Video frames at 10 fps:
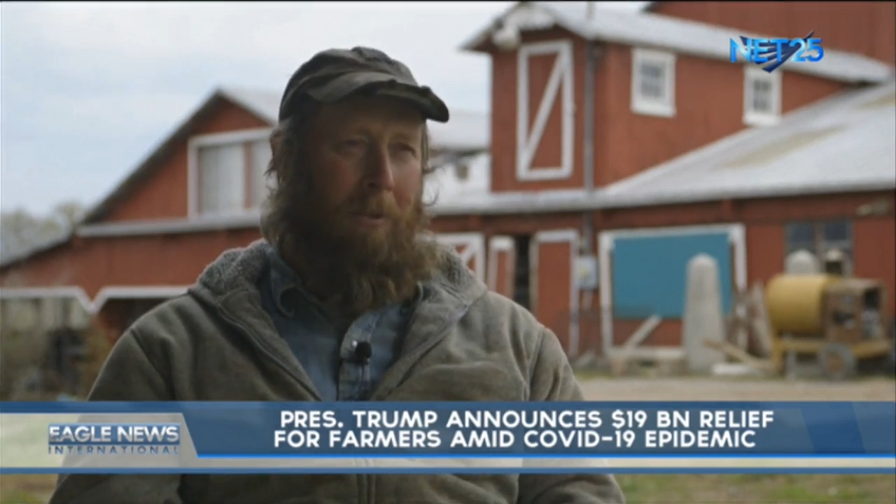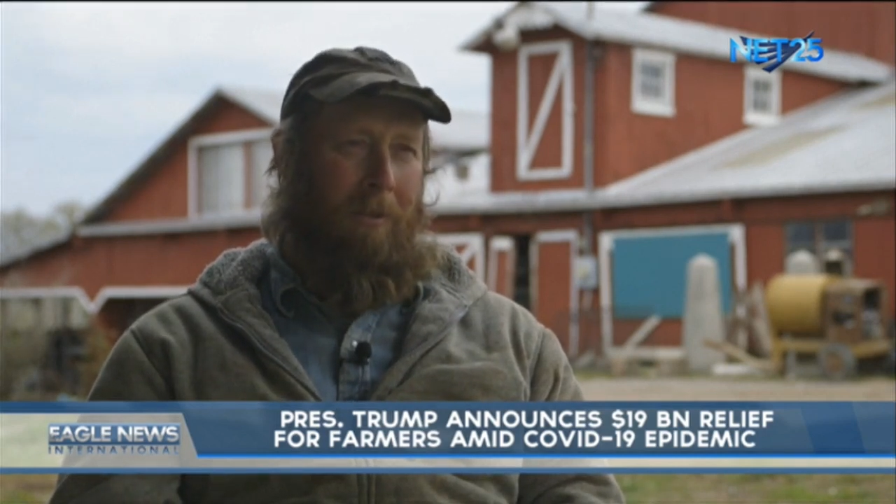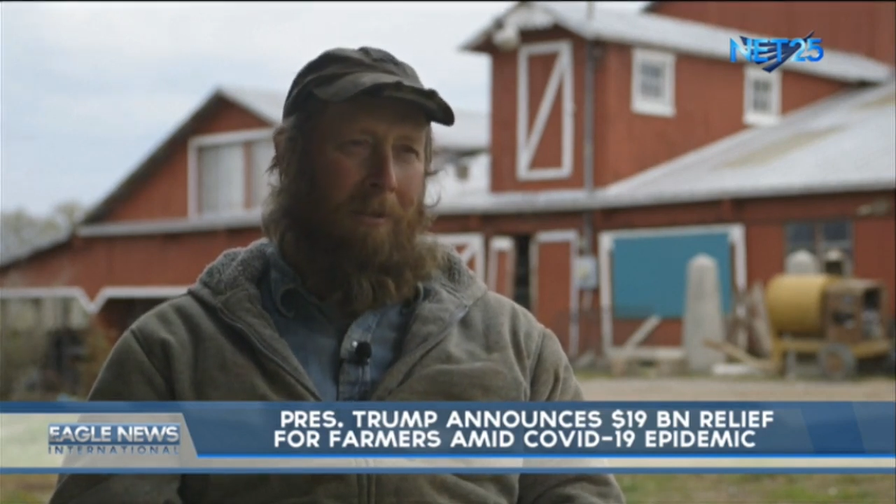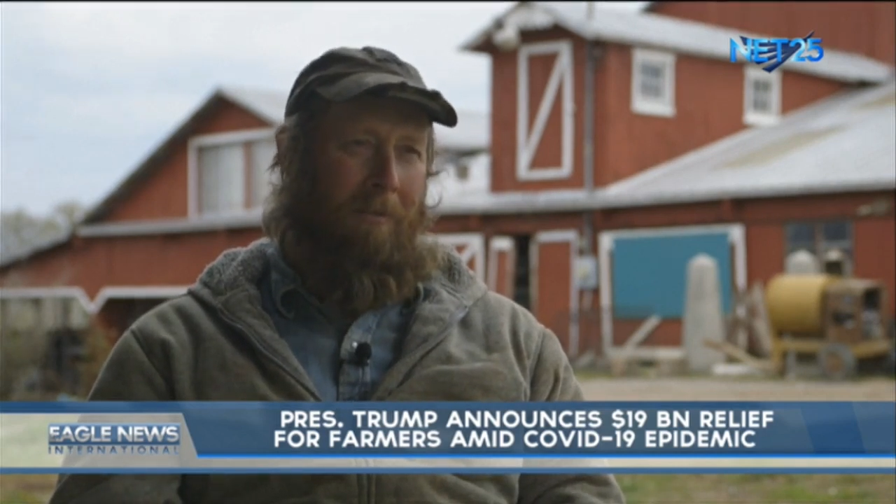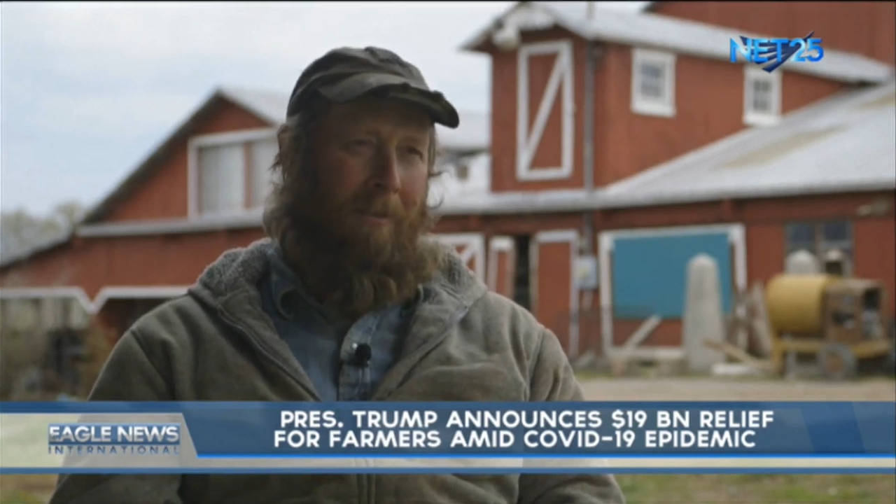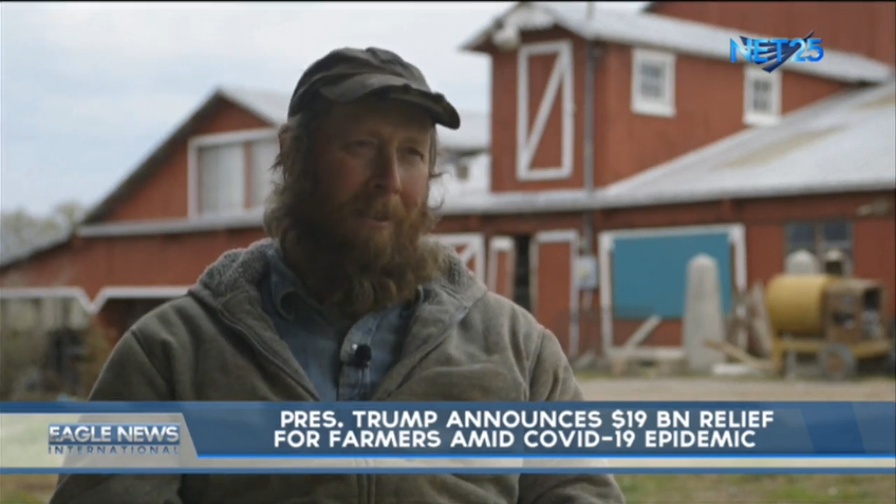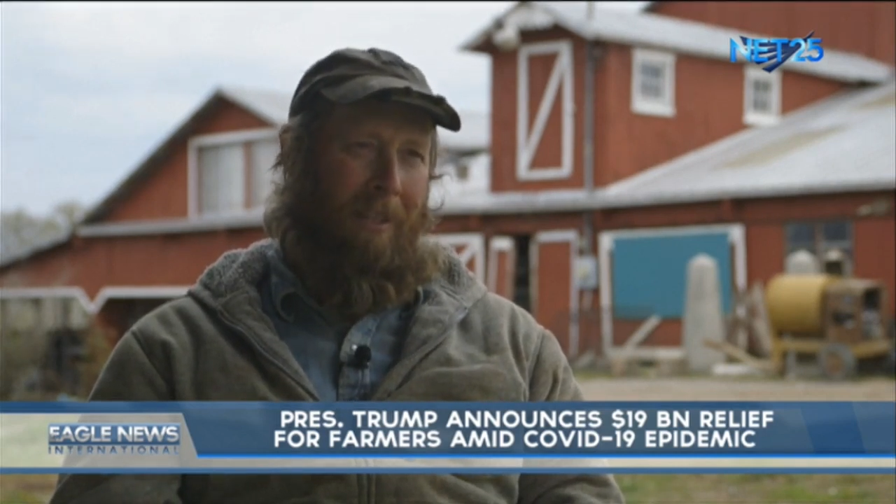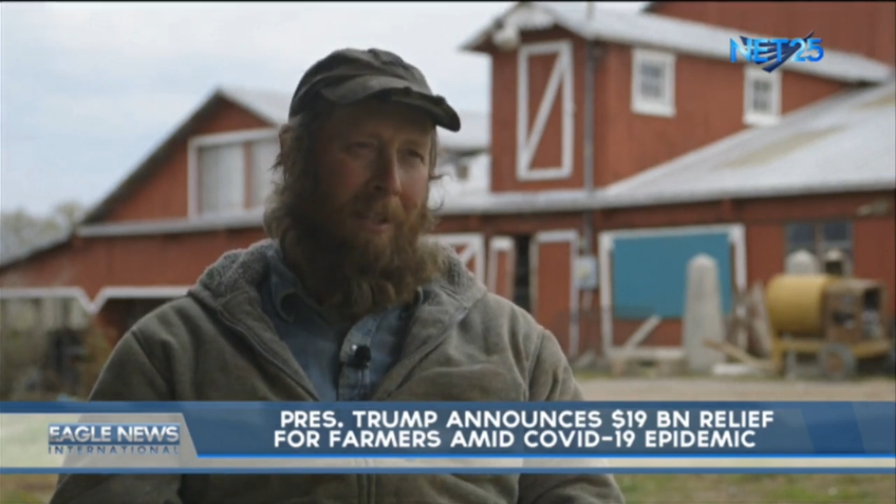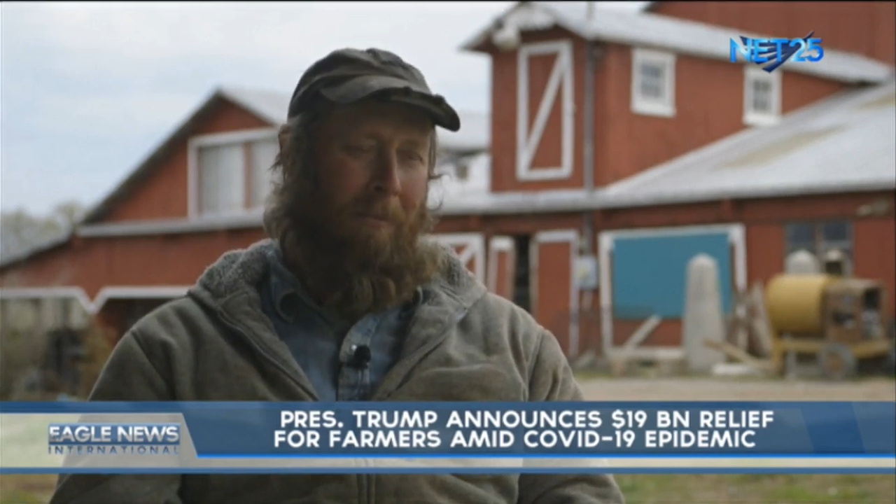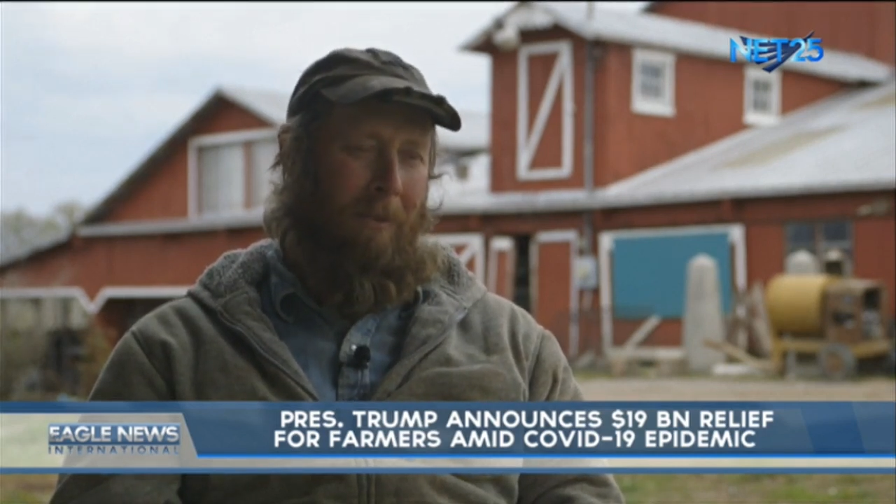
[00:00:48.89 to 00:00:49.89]
and
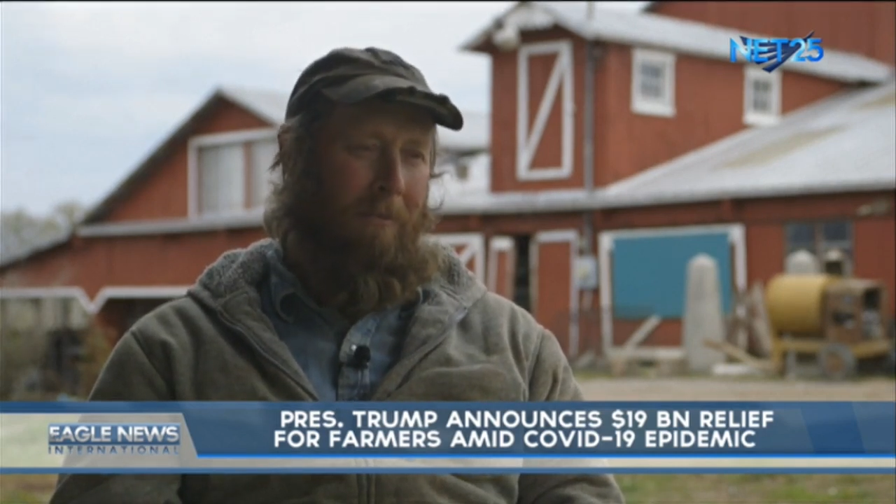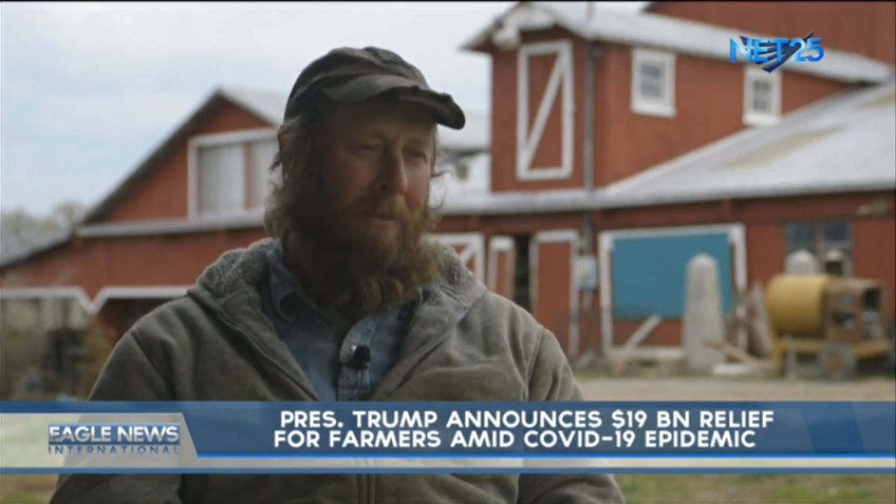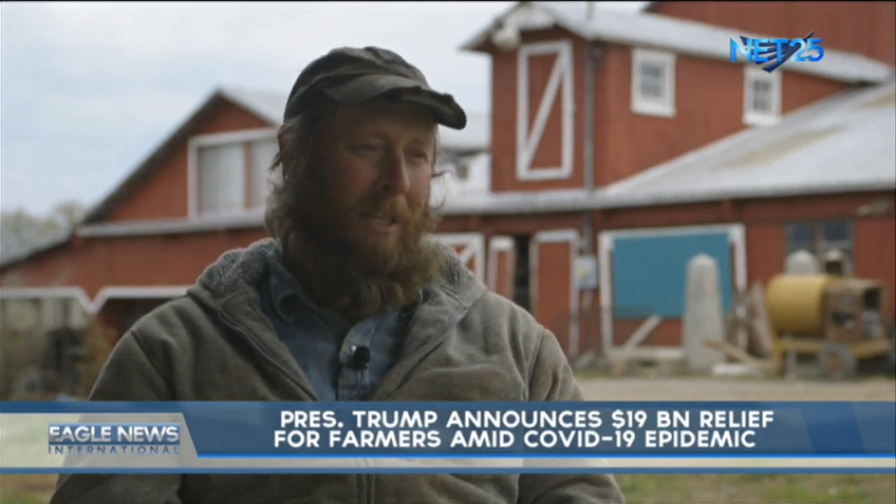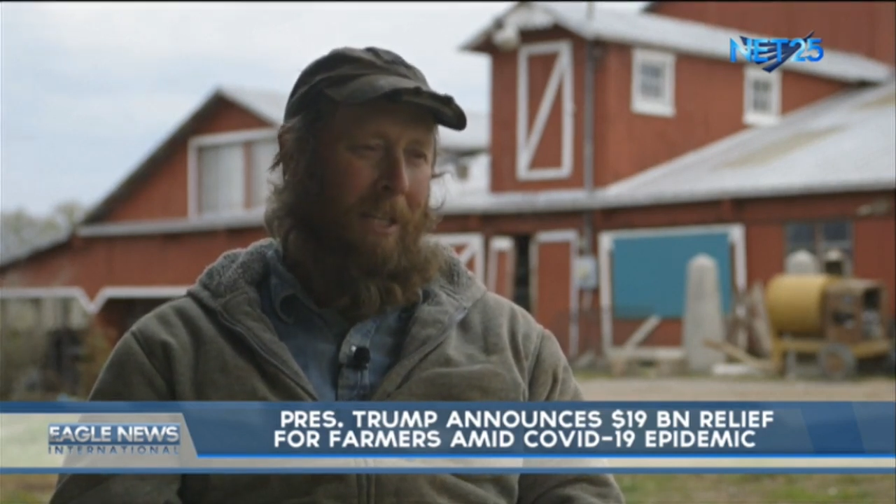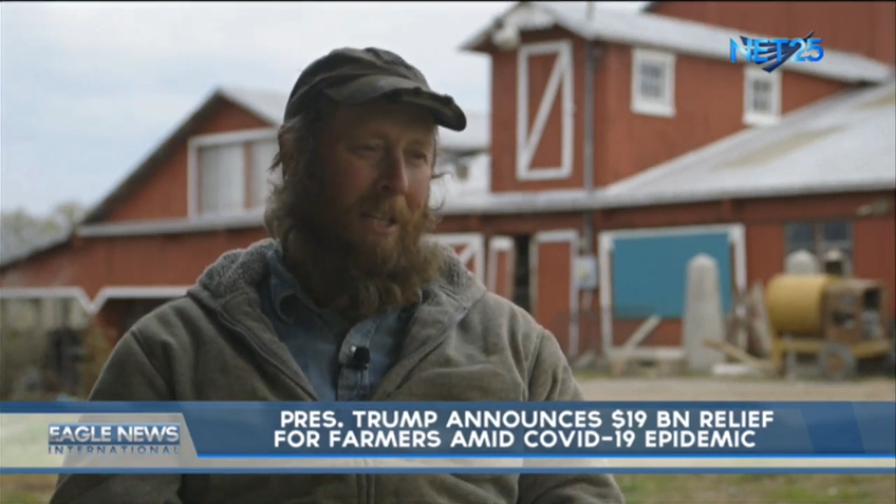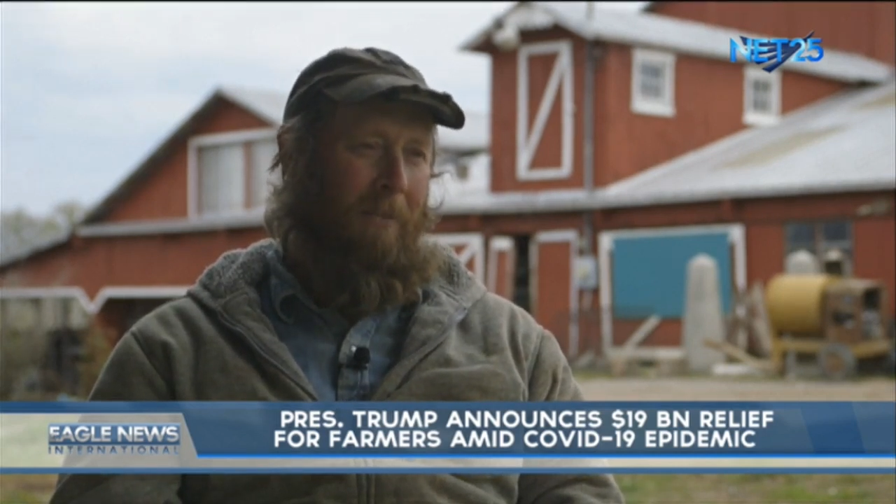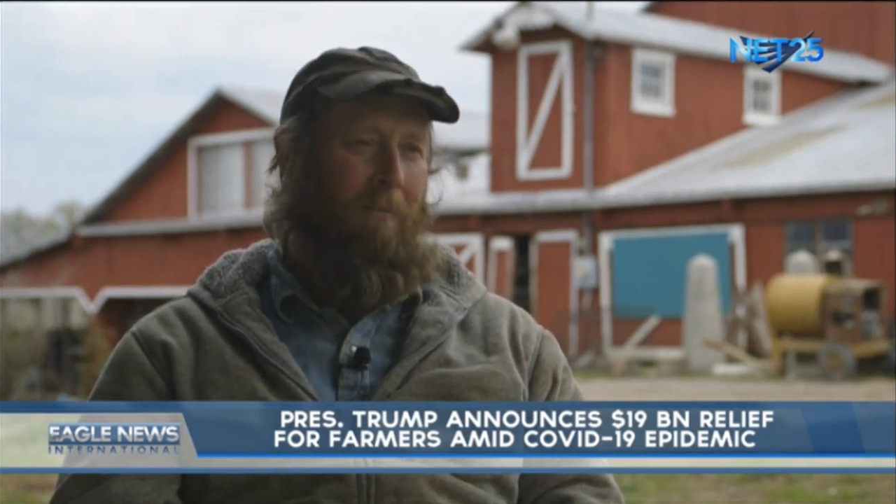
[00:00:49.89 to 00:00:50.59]
let them eat it.